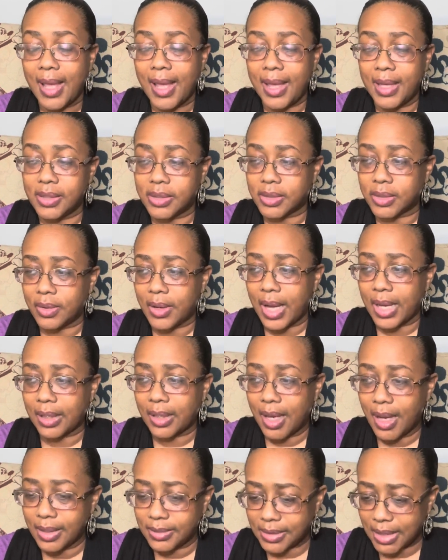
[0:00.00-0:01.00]
And so I
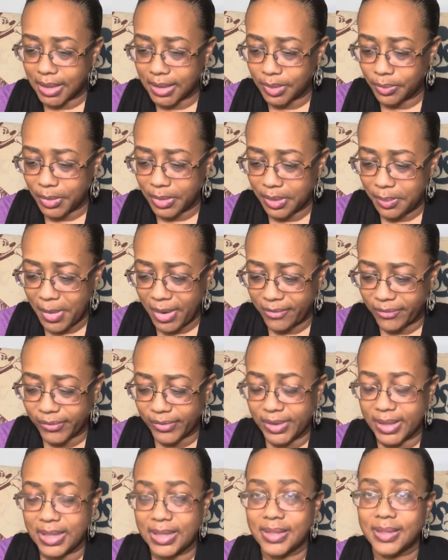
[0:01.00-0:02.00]
contacted one of my
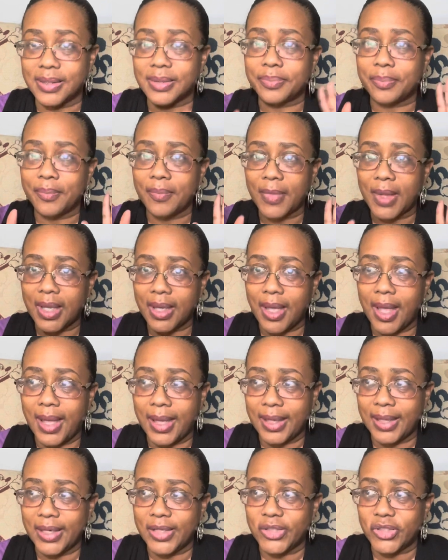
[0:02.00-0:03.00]
friends
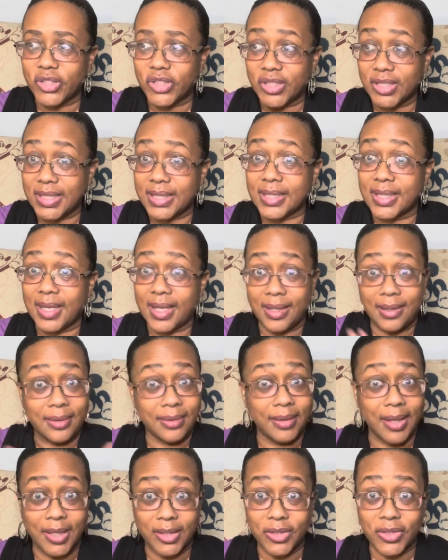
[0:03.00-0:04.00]
and she said
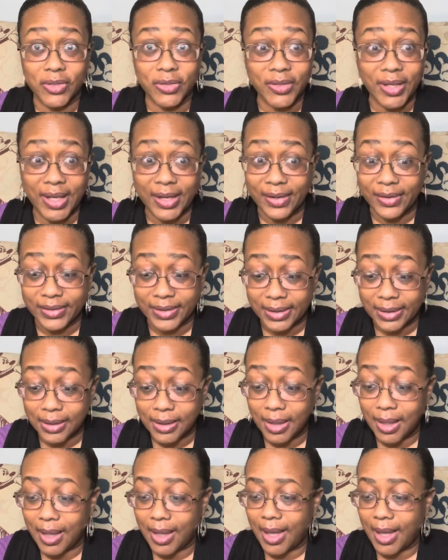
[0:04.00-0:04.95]
they still carried it.